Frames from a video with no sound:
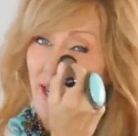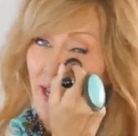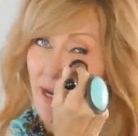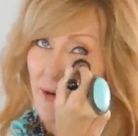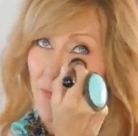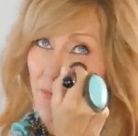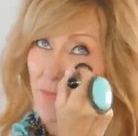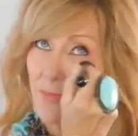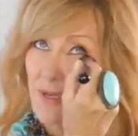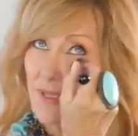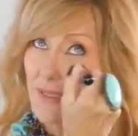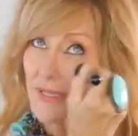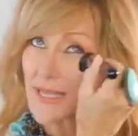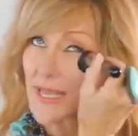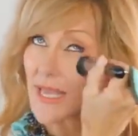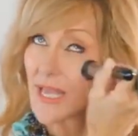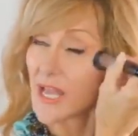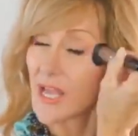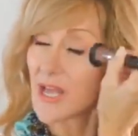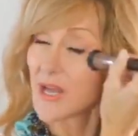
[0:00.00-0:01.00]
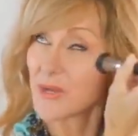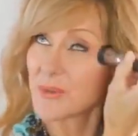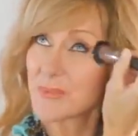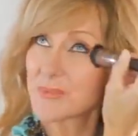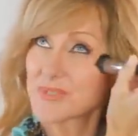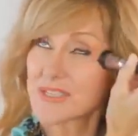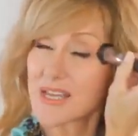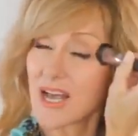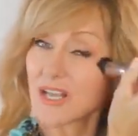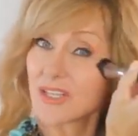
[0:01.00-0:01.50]
it really
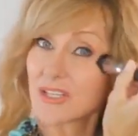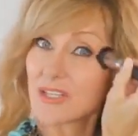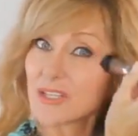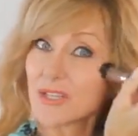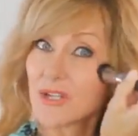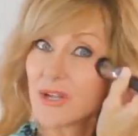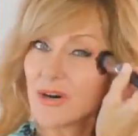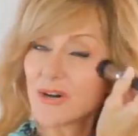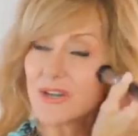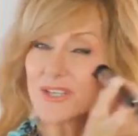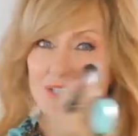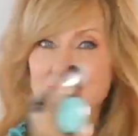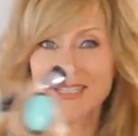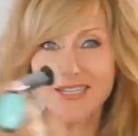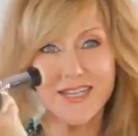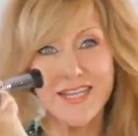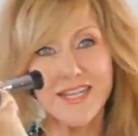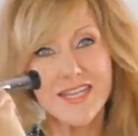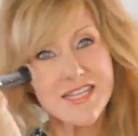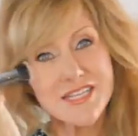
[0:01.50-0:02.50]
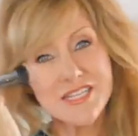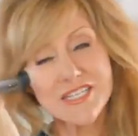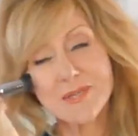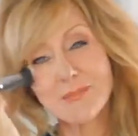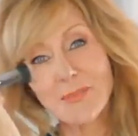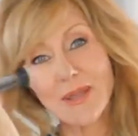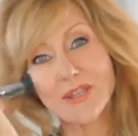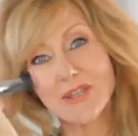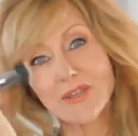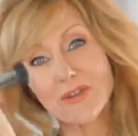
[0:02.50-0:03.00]
helps a lot to
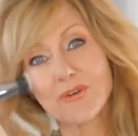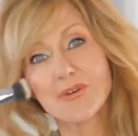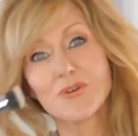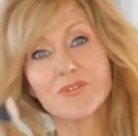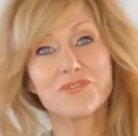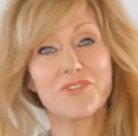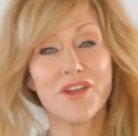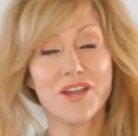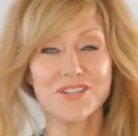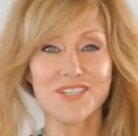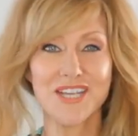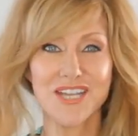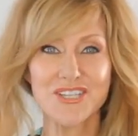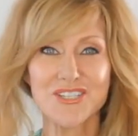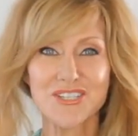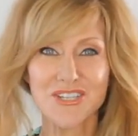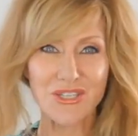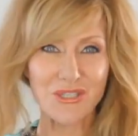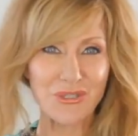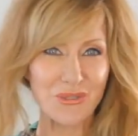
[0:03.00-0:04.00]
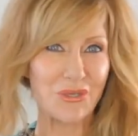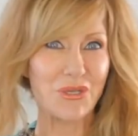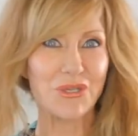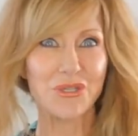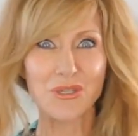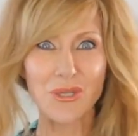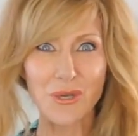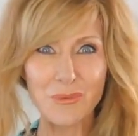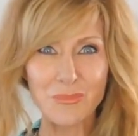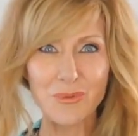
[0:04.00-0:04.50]
make your foundation look a
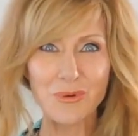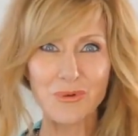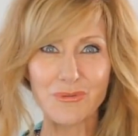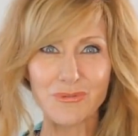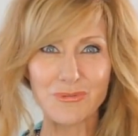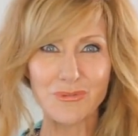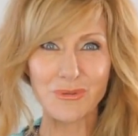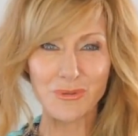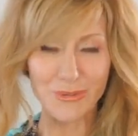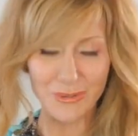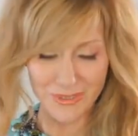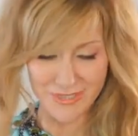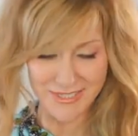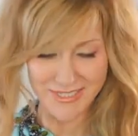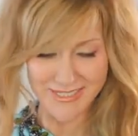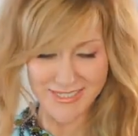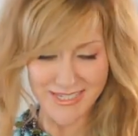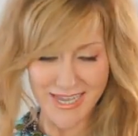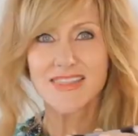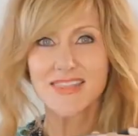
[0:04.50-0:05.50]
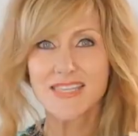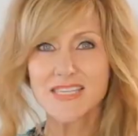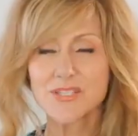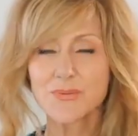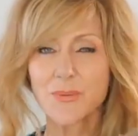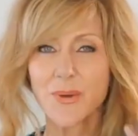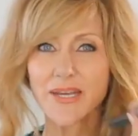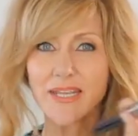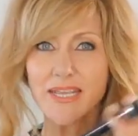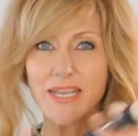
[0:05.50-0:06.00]
lot more flawless.
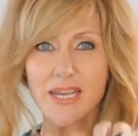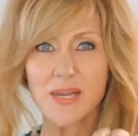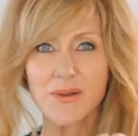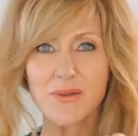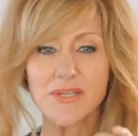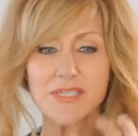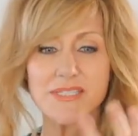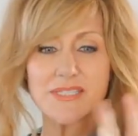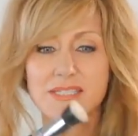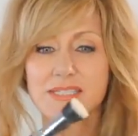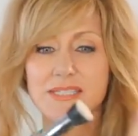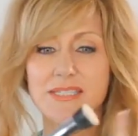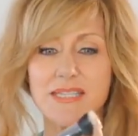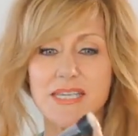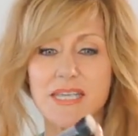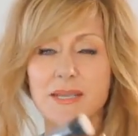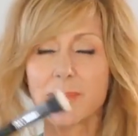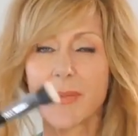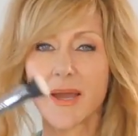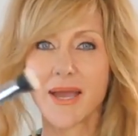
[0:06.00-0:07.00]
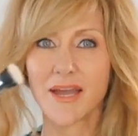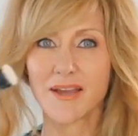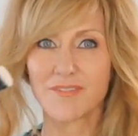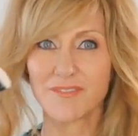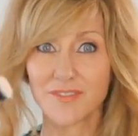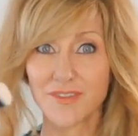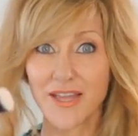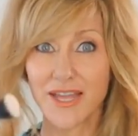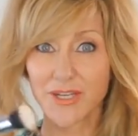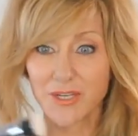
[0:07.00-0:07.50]
This one here is the Sigma
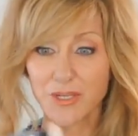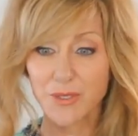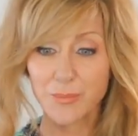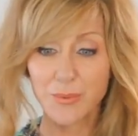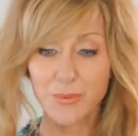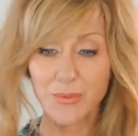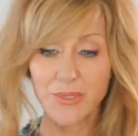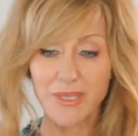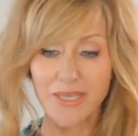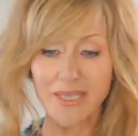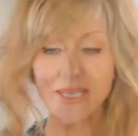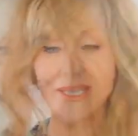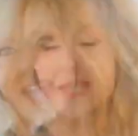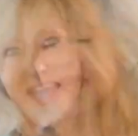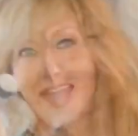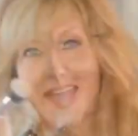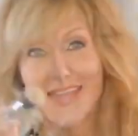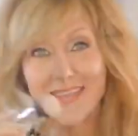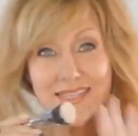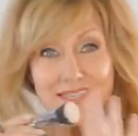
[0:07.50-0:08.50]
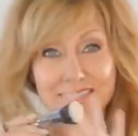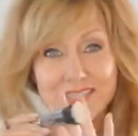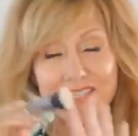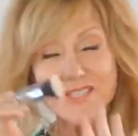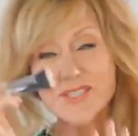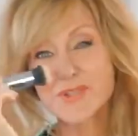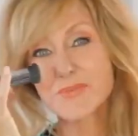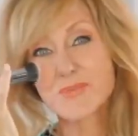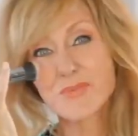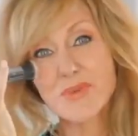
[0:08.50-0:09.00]
Flat Kabuki, and this
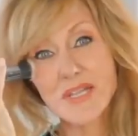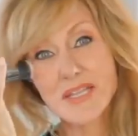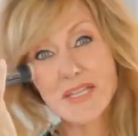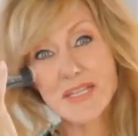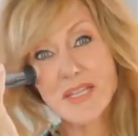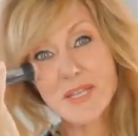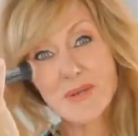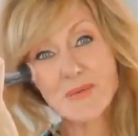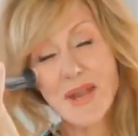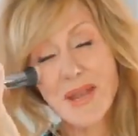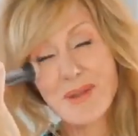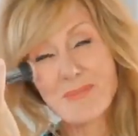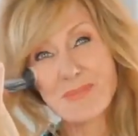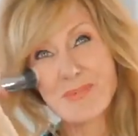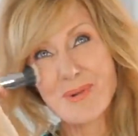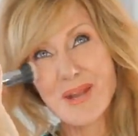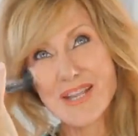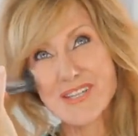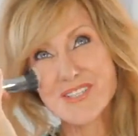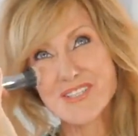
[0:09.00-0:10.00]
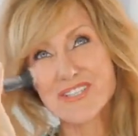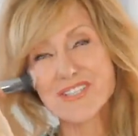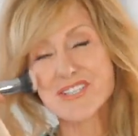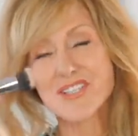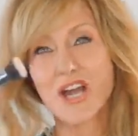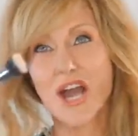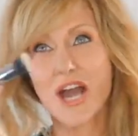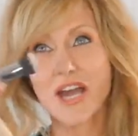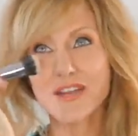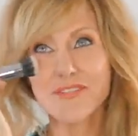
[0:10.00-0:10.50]
is a really great brush. It's
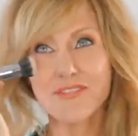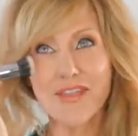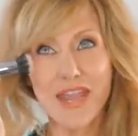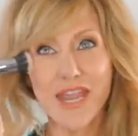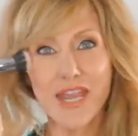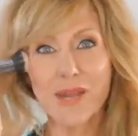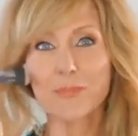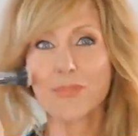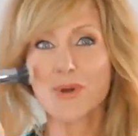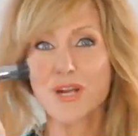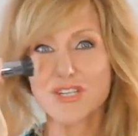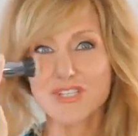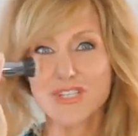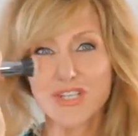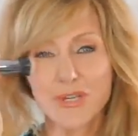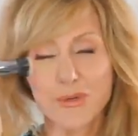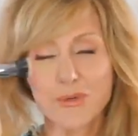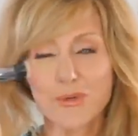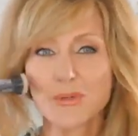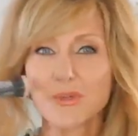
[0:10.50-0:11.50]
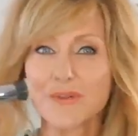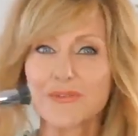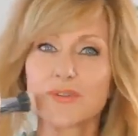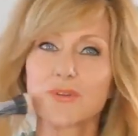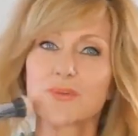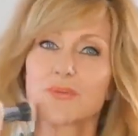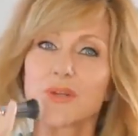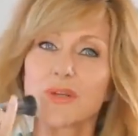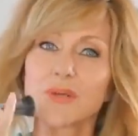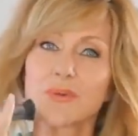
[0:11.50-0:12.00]
kind of airbrushing all of
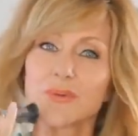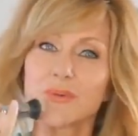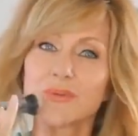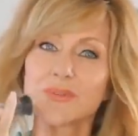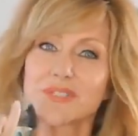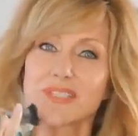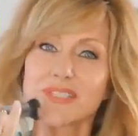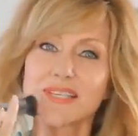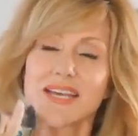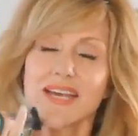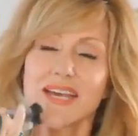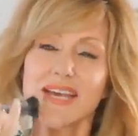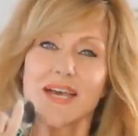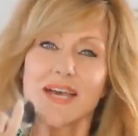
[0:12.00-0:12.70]
your wrinkles